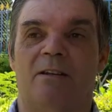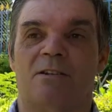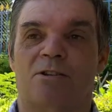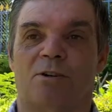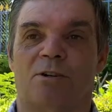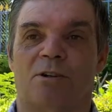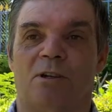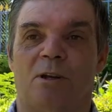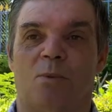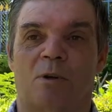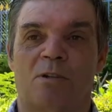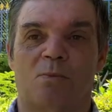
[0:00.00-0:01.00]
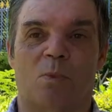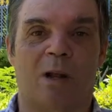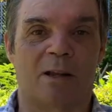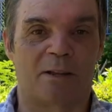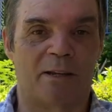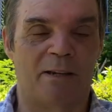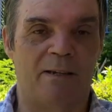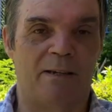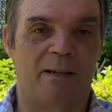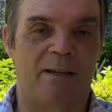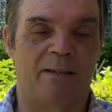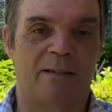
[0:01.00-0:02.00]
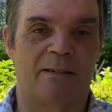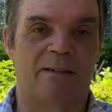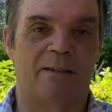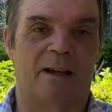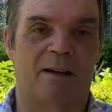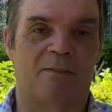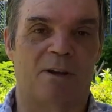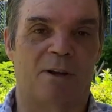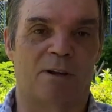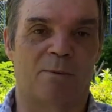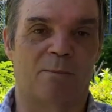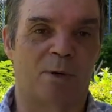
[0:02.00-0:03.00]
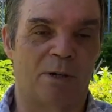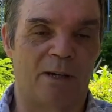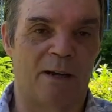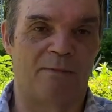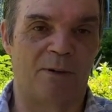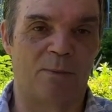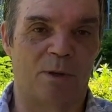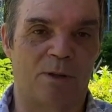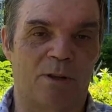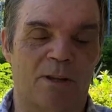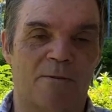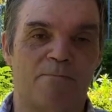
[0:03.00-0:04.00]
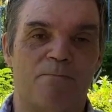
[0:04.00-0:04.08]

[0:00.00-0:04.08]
So he wasn't wealthy. He didn't have a lot of money every month.